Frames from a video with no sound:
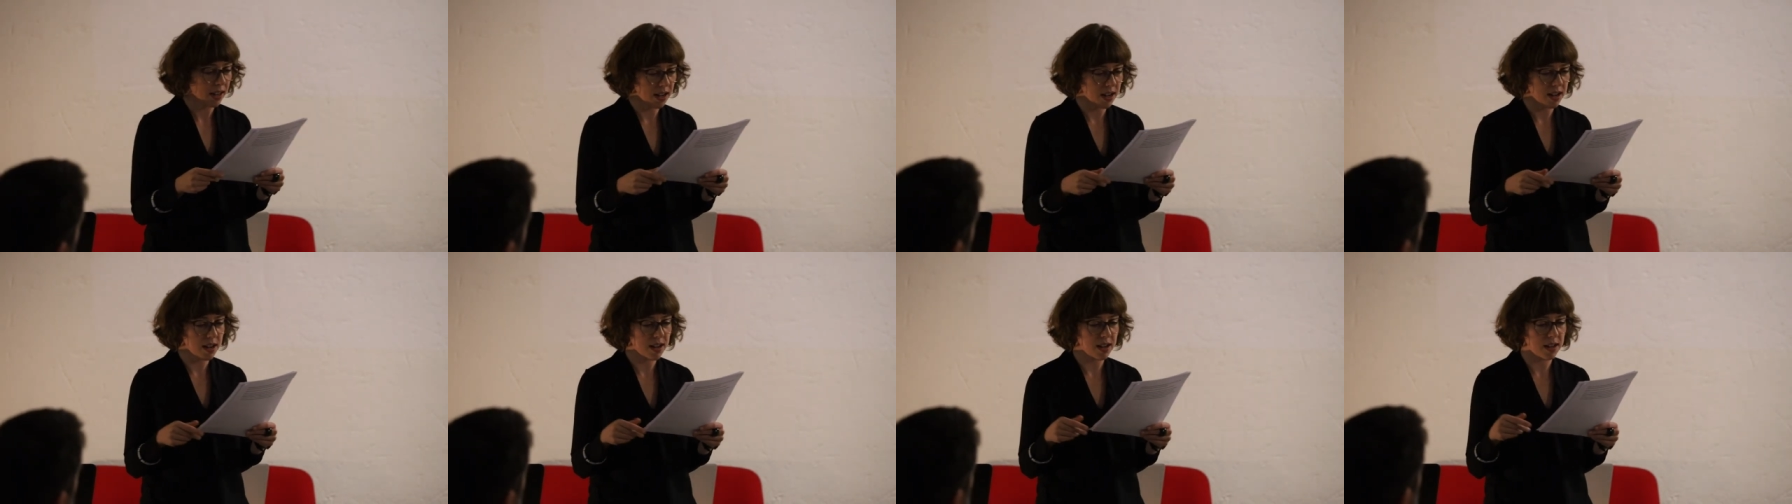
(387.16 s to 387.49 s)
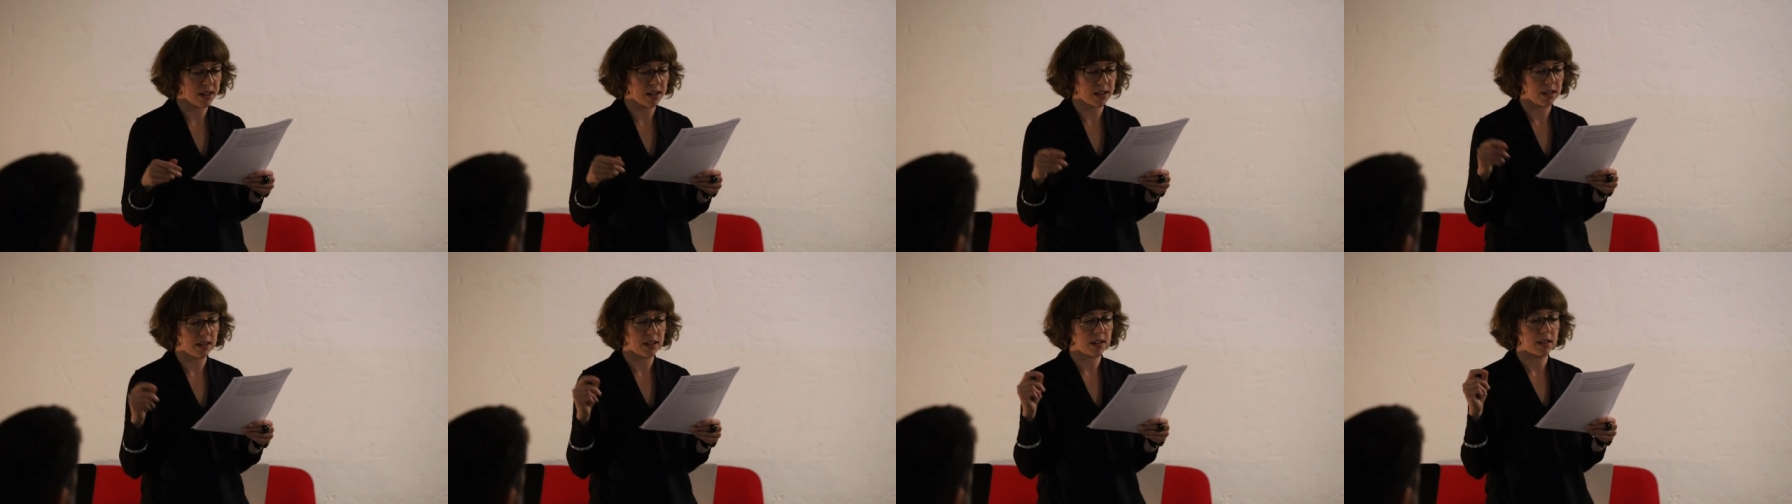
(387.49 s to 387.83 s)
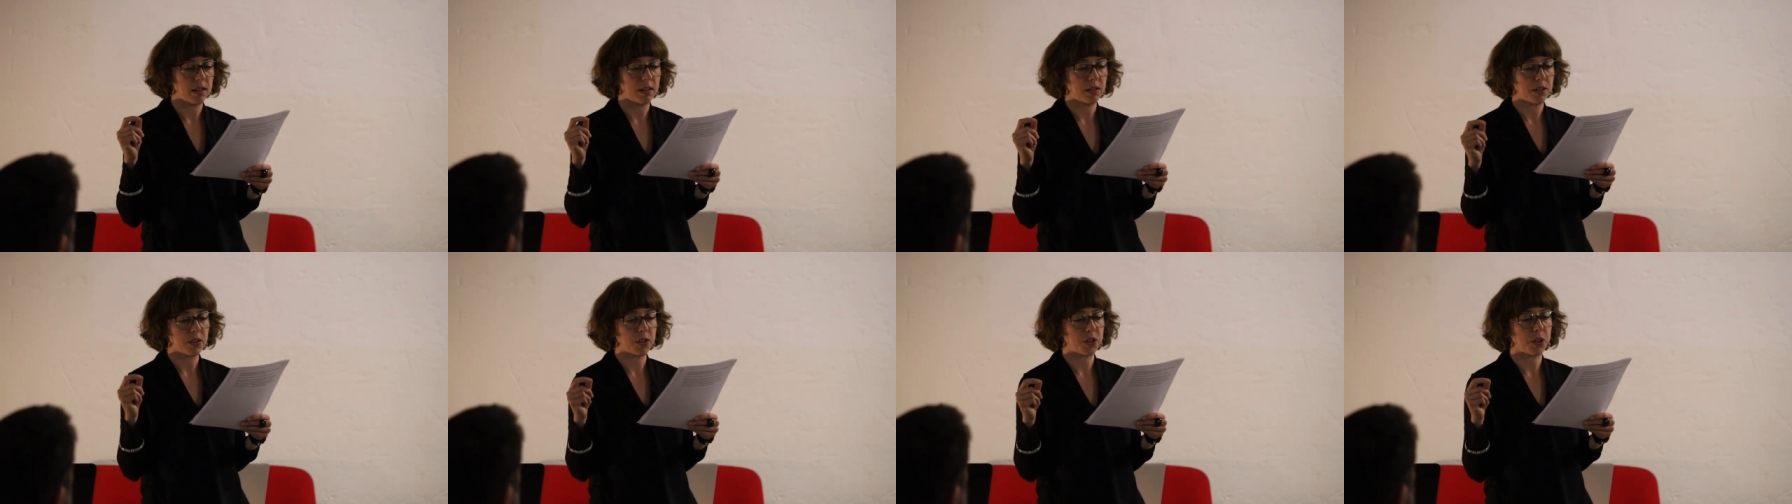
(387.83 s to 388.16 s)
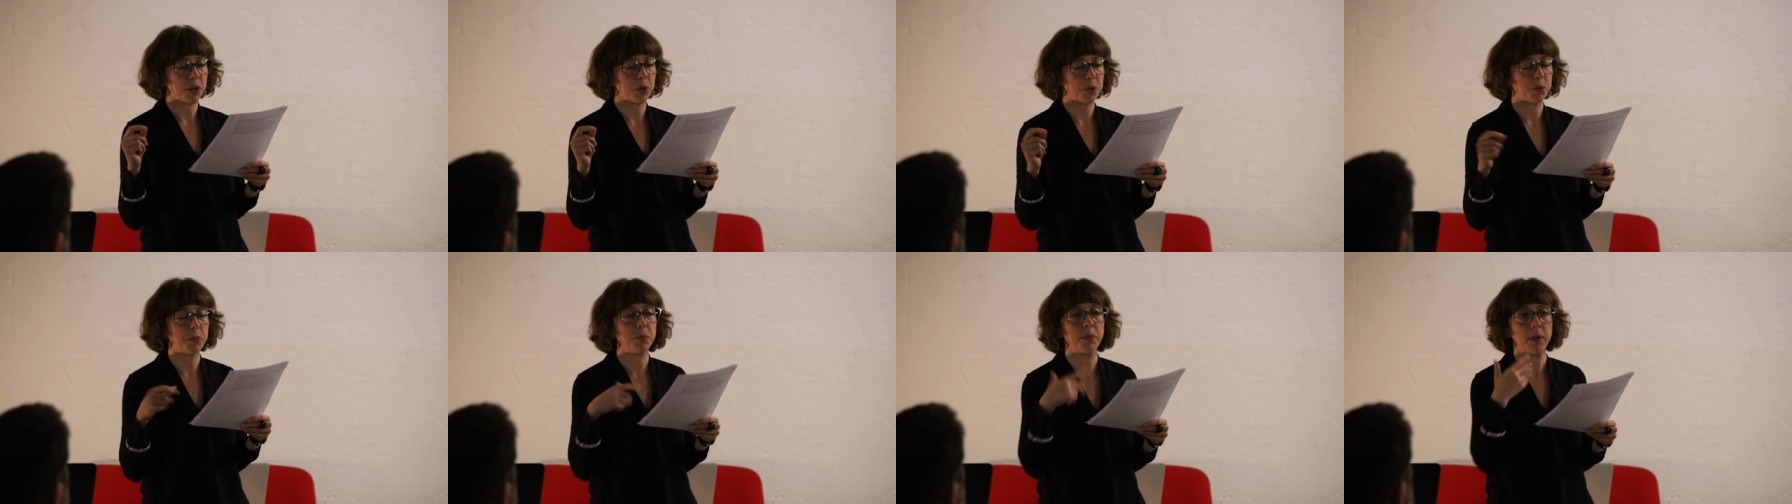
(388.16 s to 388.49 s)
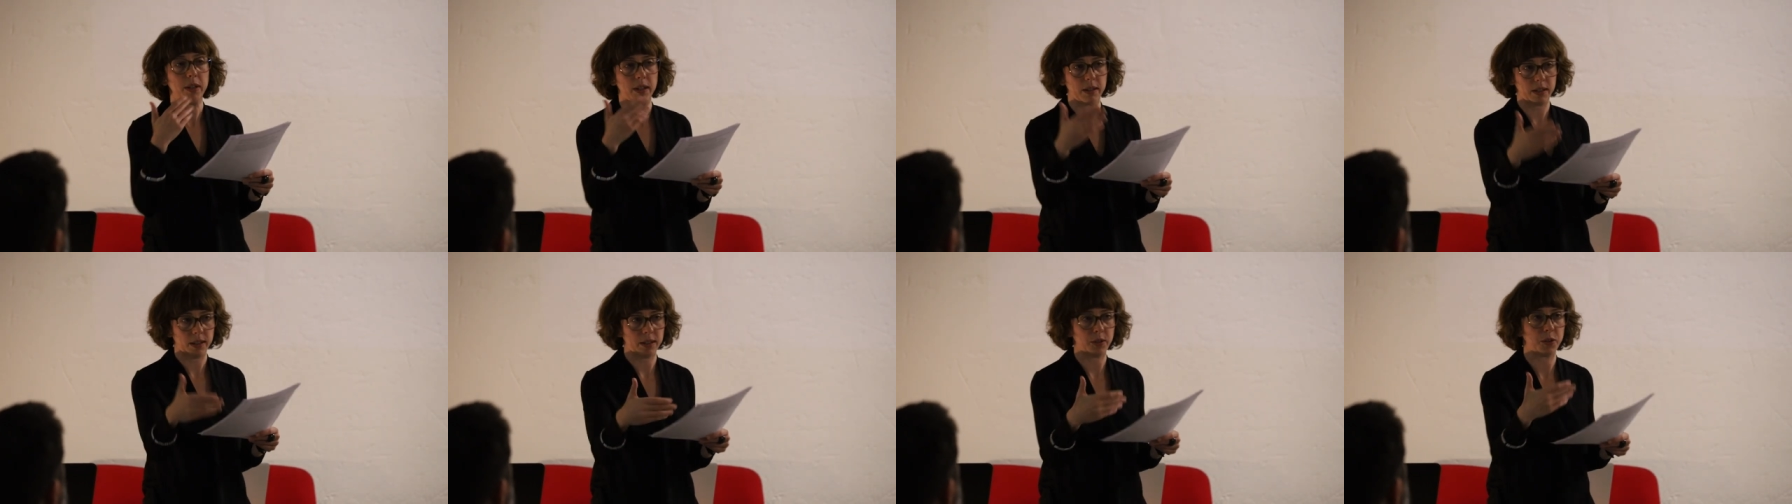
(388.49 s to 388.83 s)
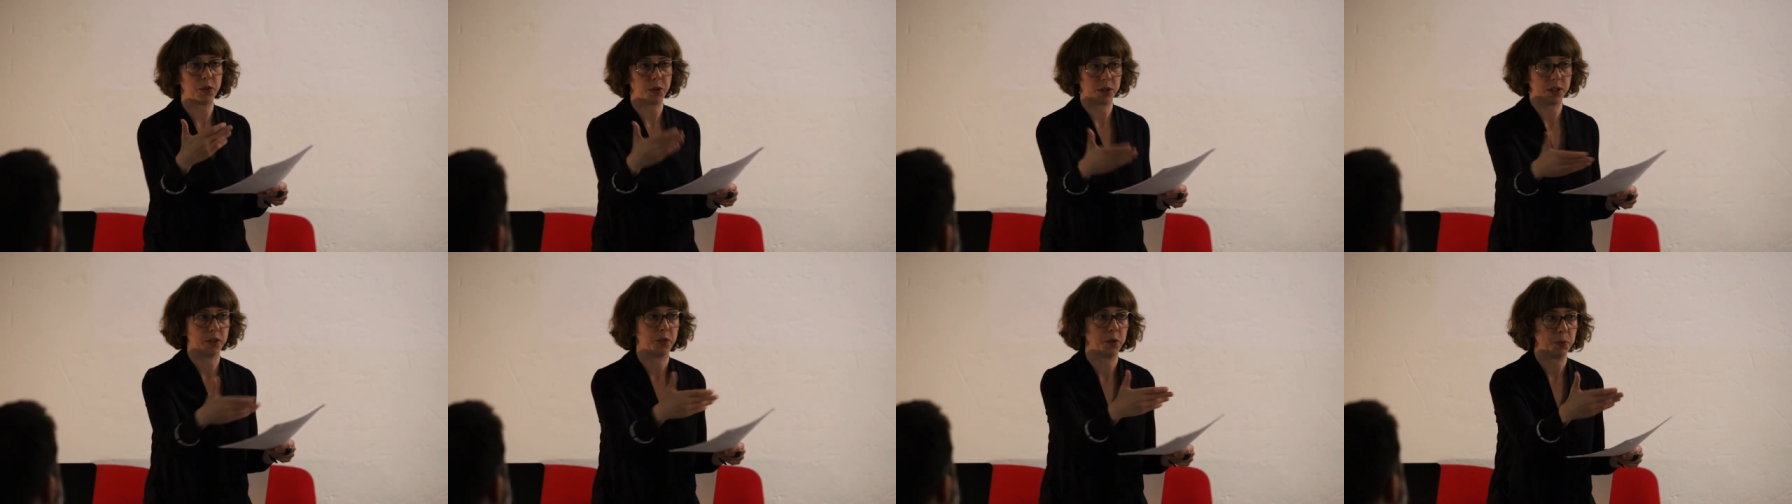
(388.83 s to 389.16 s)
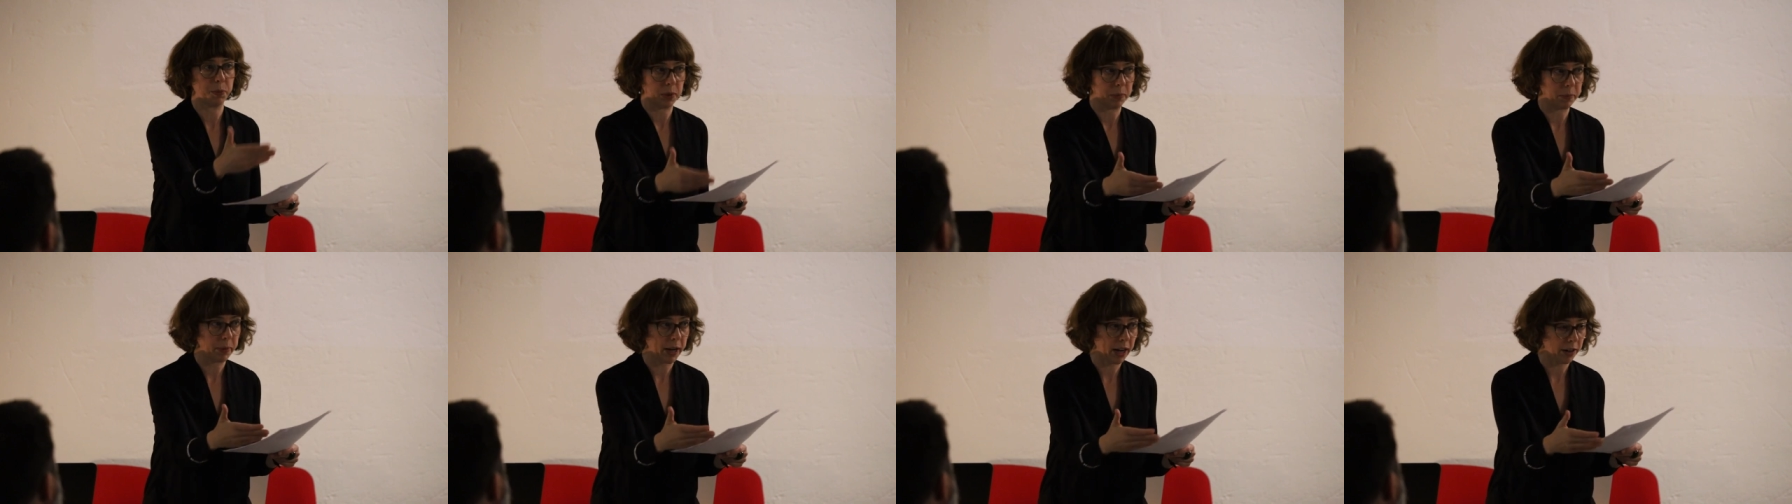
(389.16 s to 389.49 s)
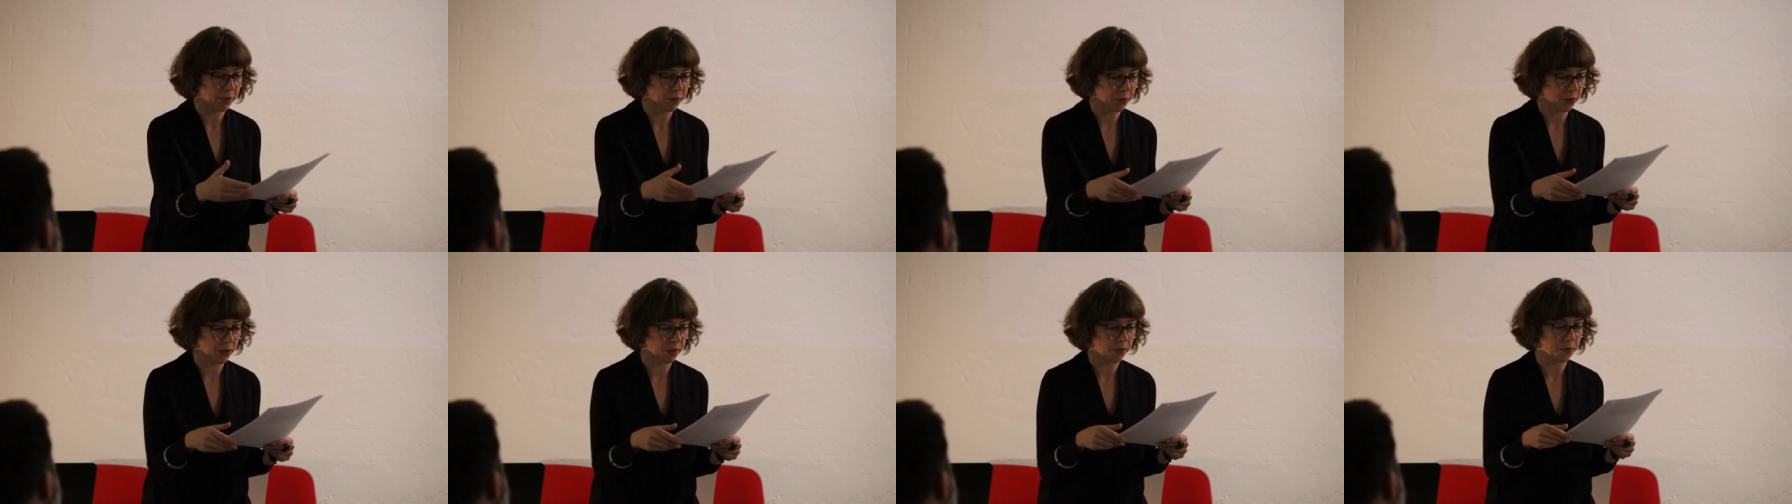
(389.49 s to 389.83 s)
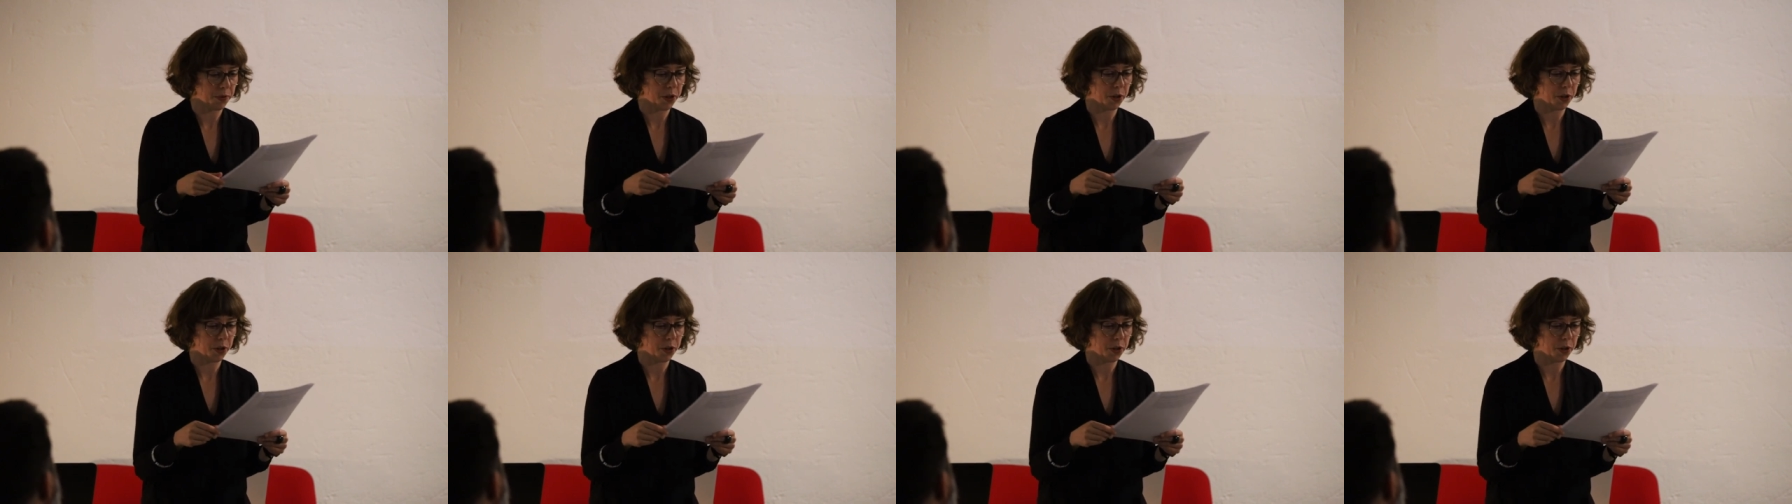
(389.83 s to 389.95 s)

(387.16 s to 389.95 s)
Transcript: Uh, so in order to prepare for the